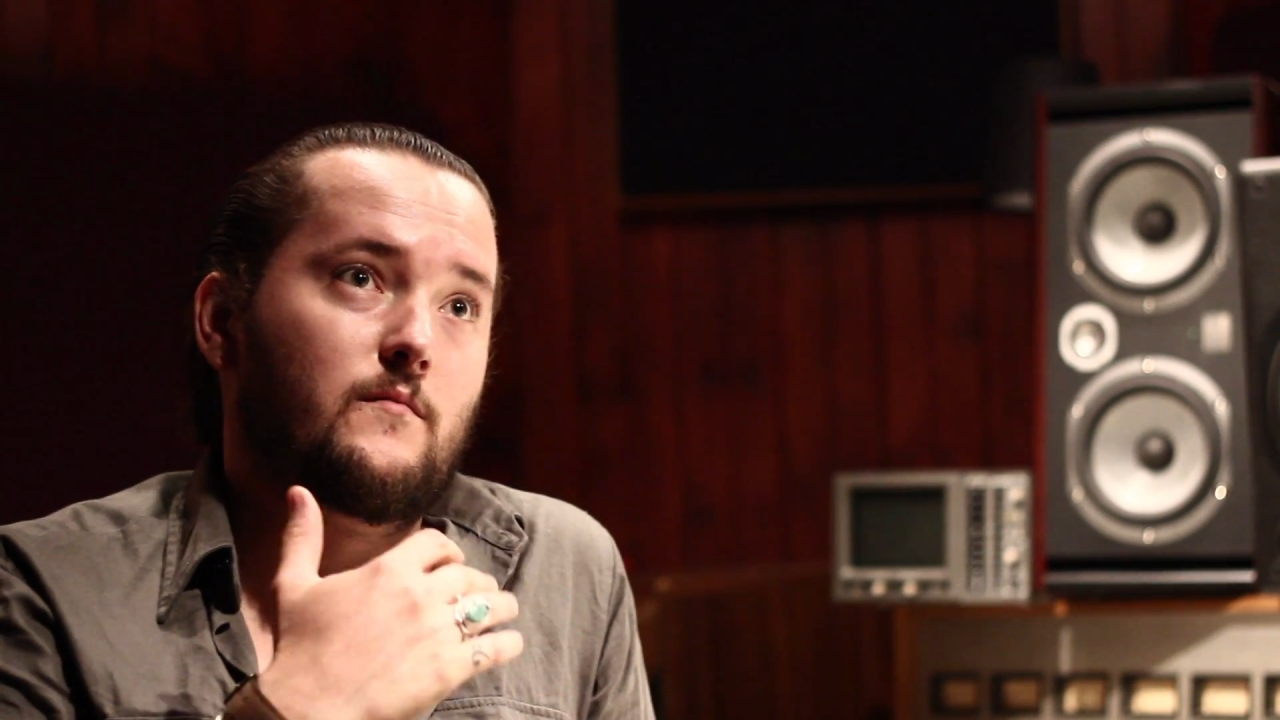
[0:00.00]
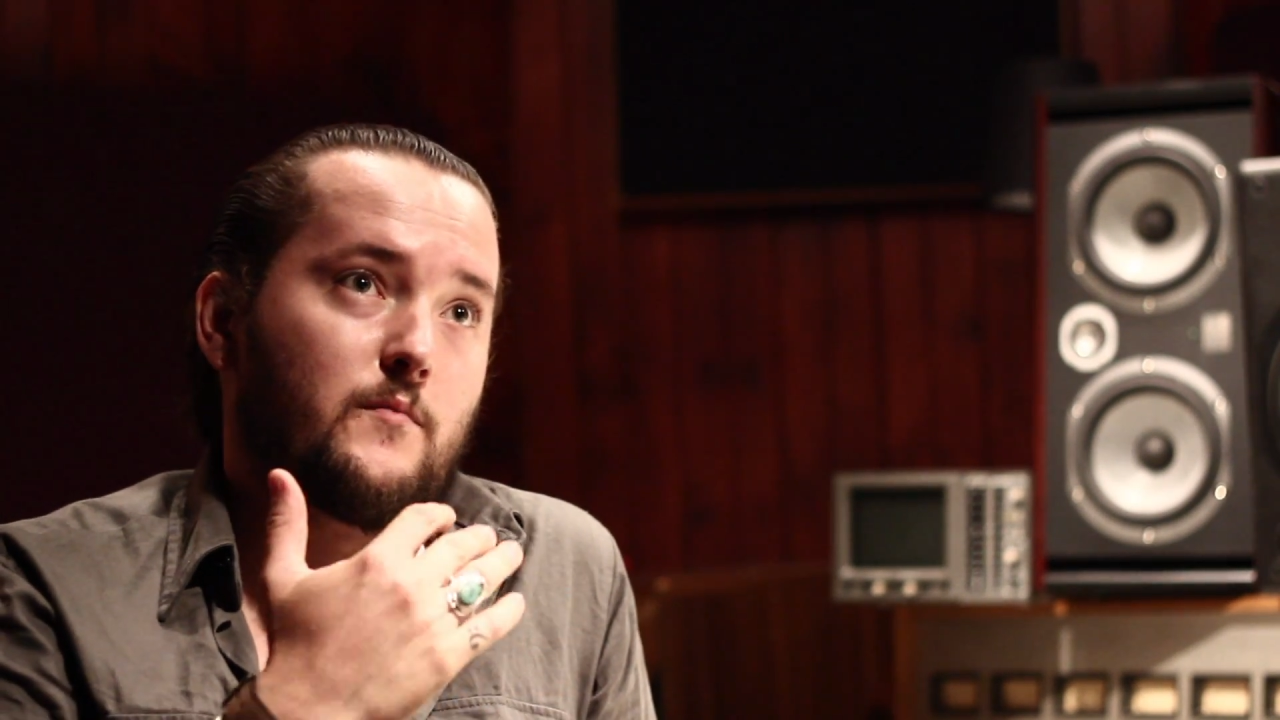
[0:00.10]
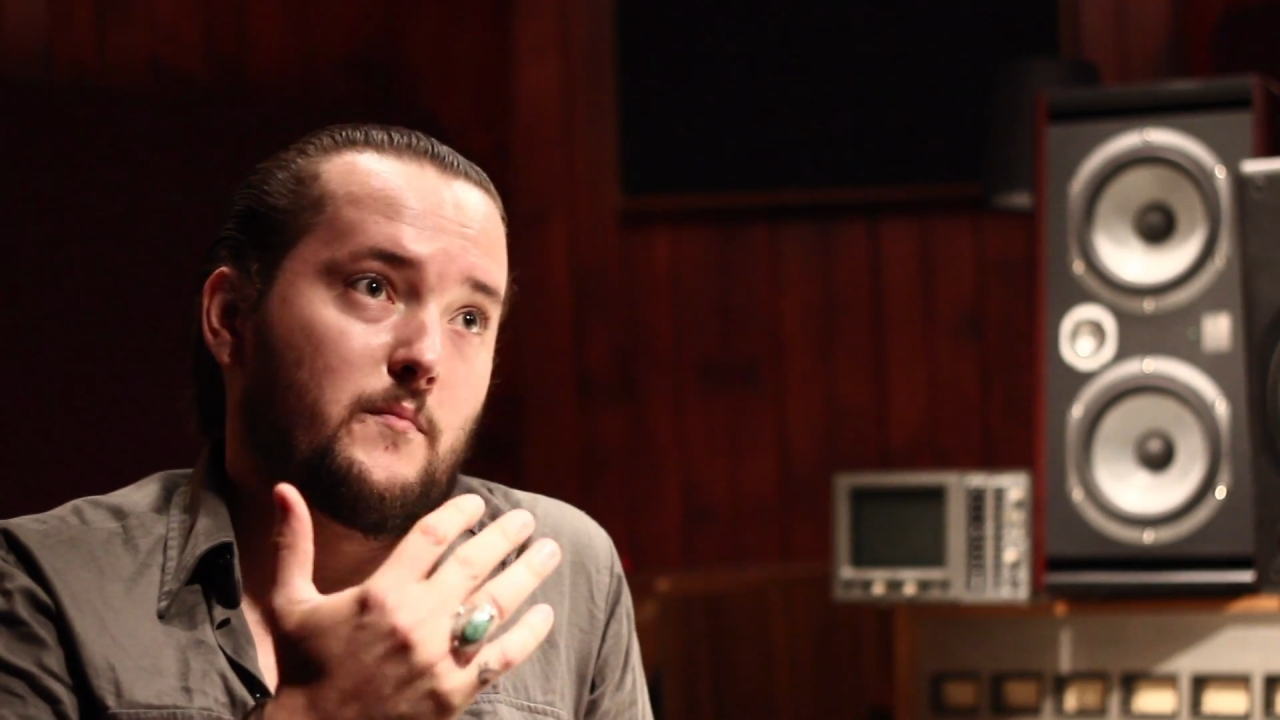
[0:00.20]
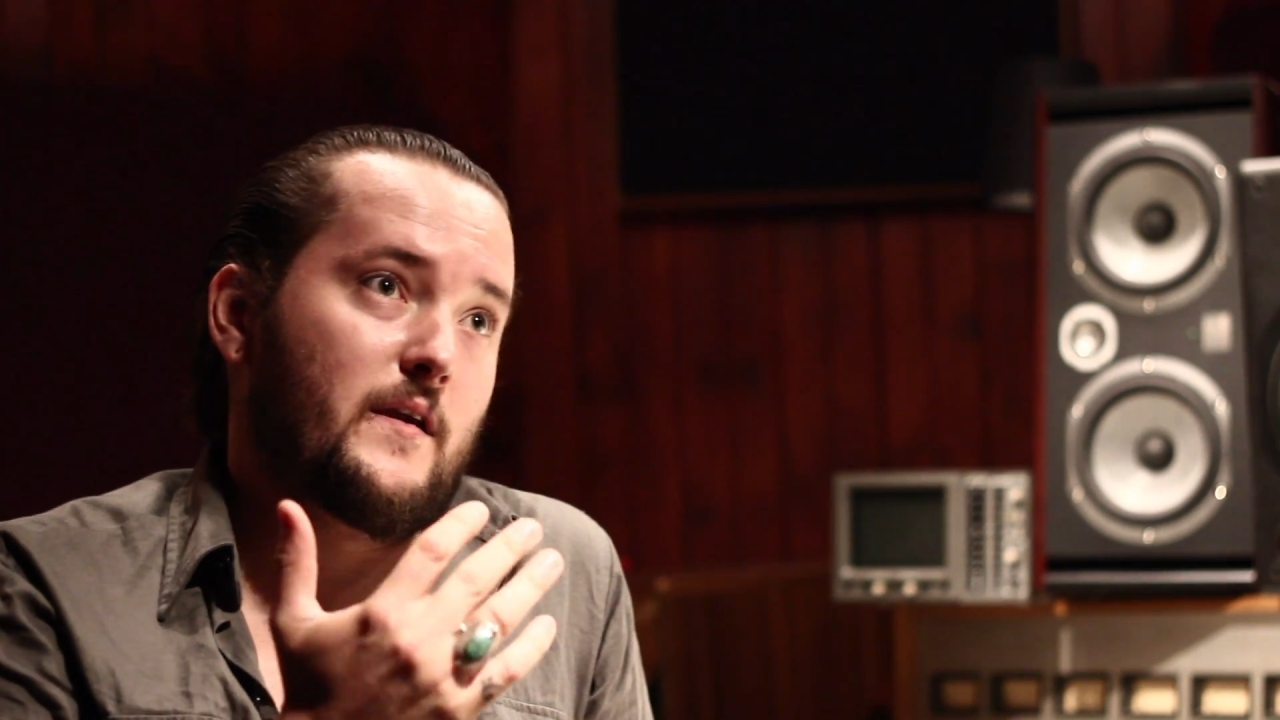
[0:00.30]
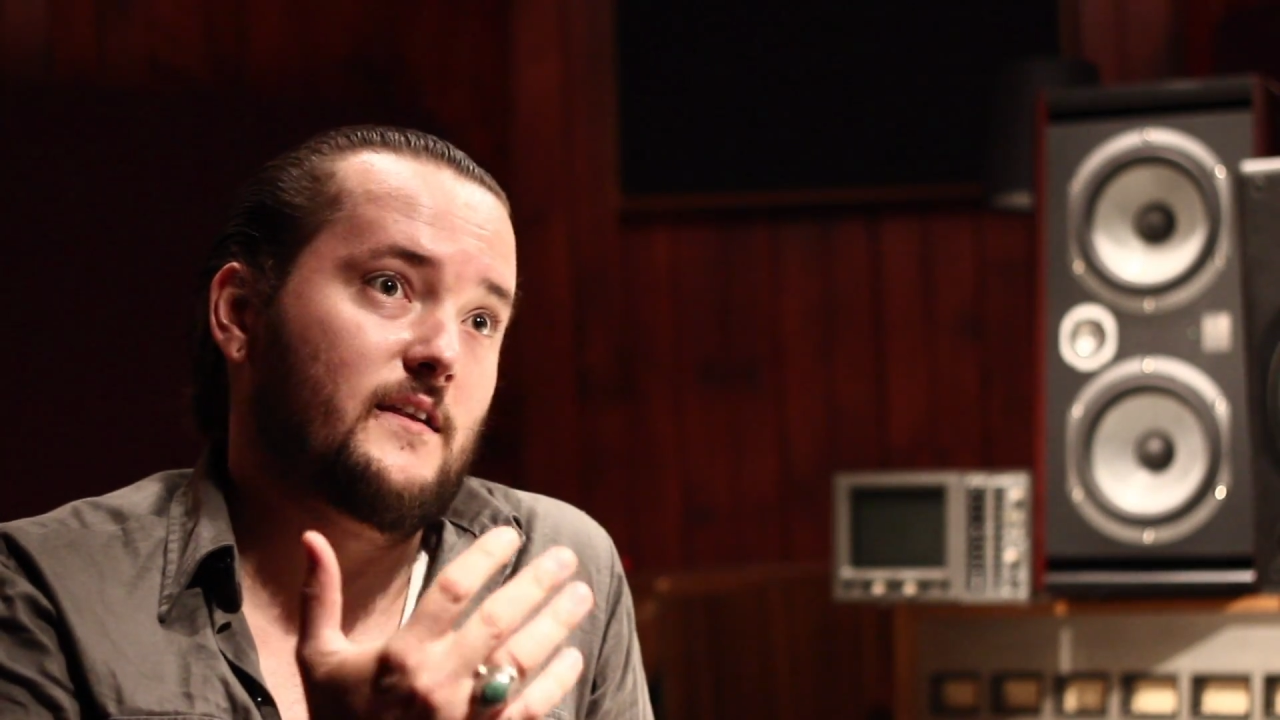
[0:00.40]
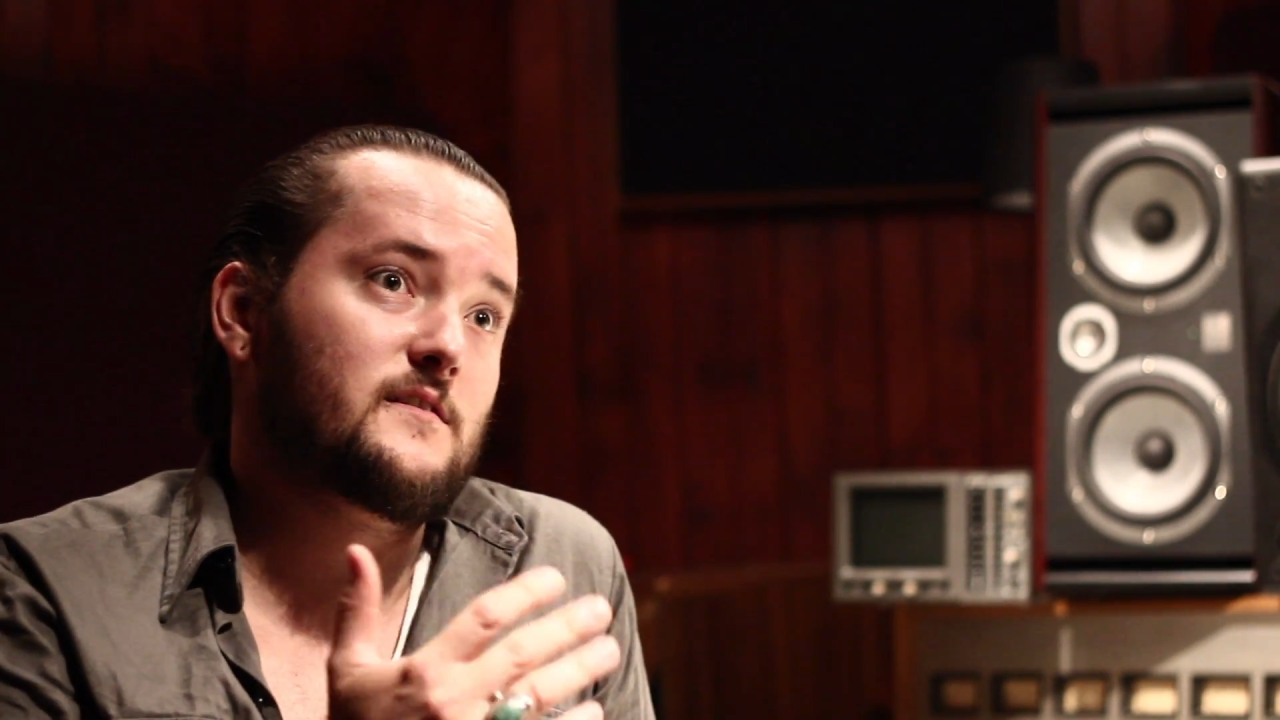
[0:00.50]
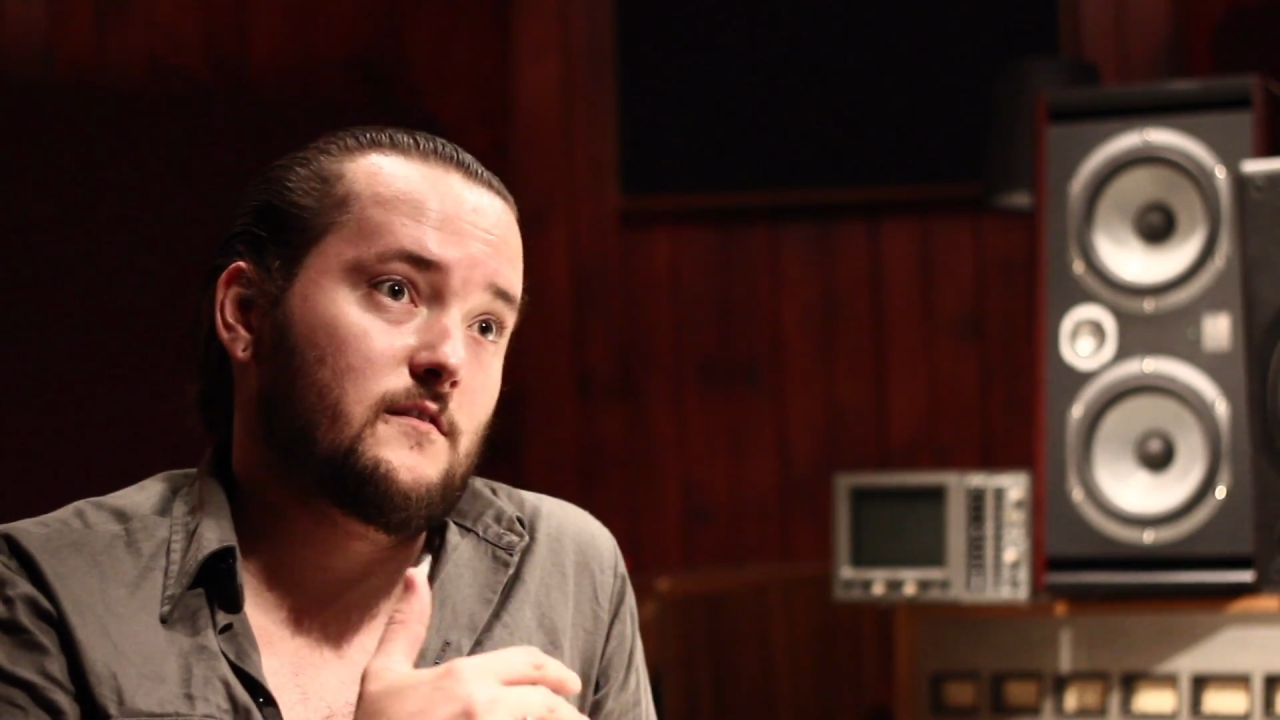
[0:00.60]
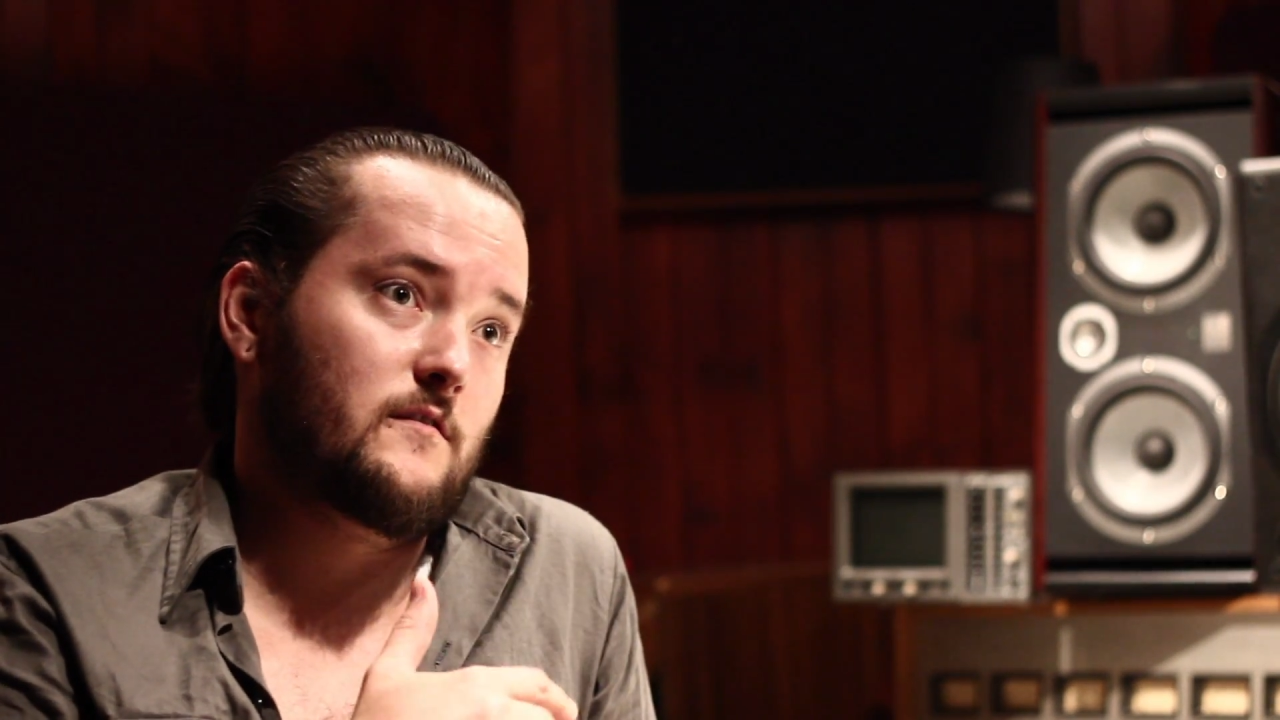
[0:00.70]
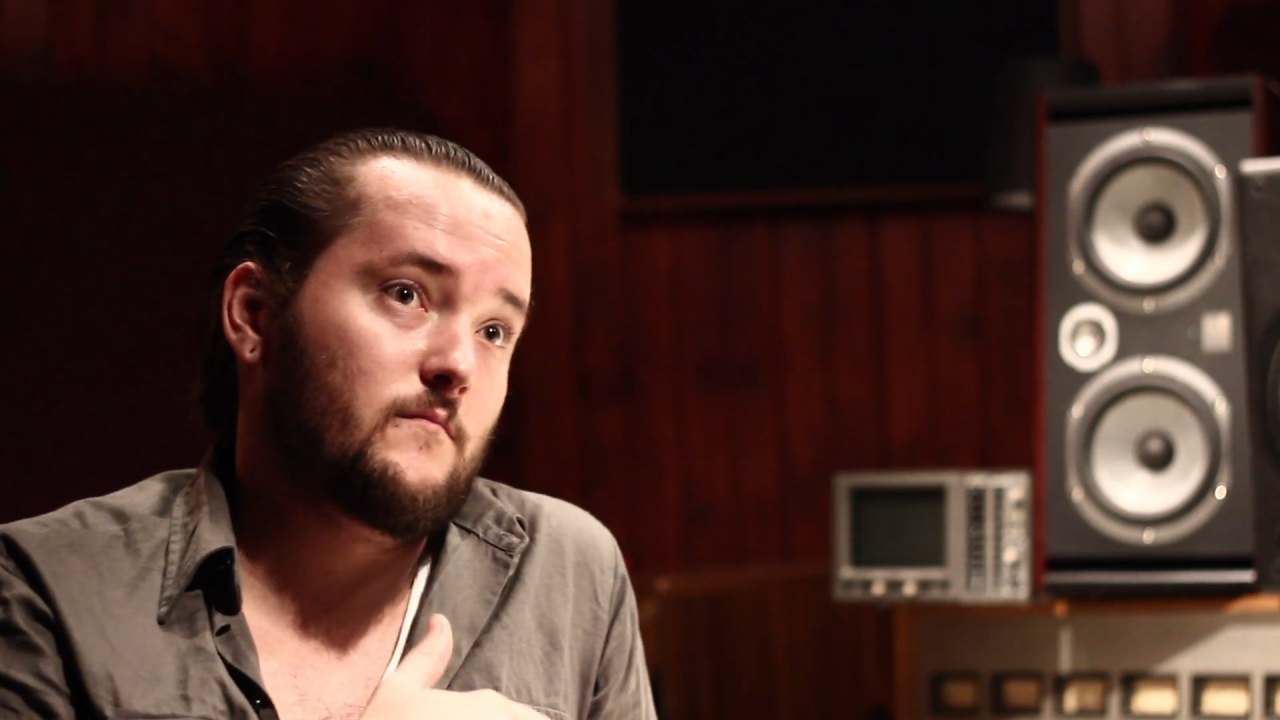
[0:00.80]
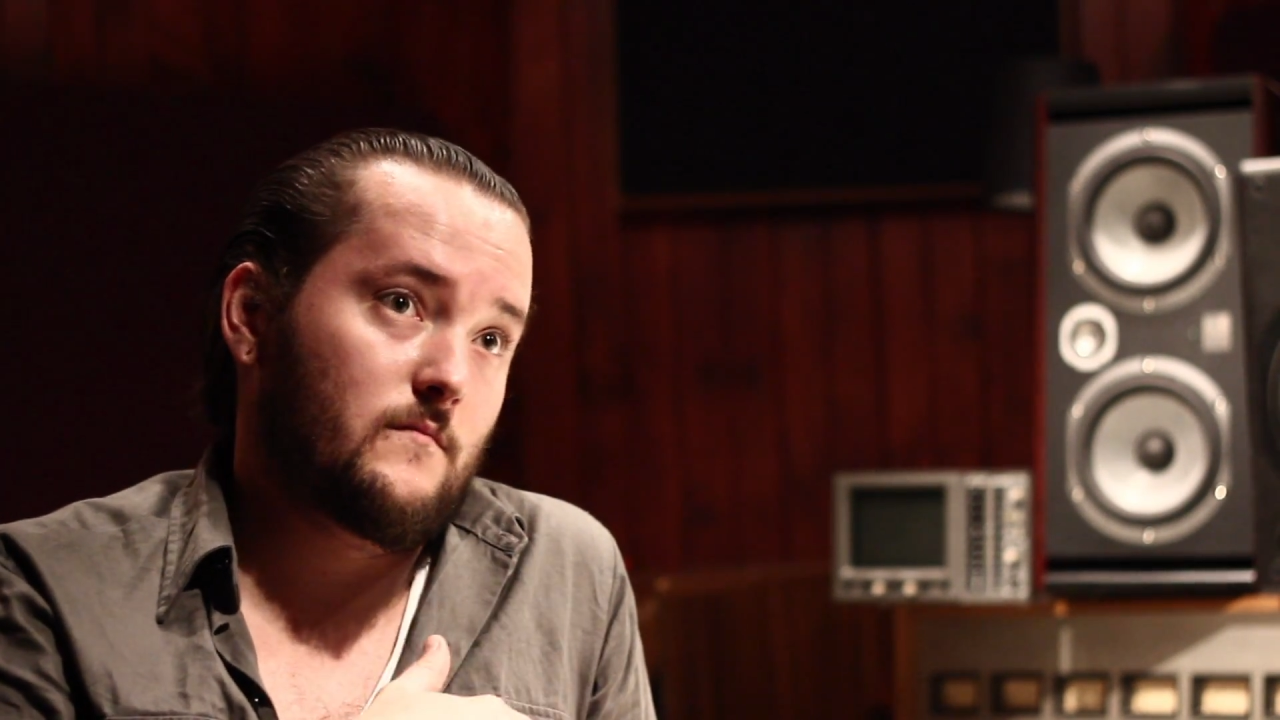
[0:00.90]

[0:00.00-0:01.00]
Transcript: prepared to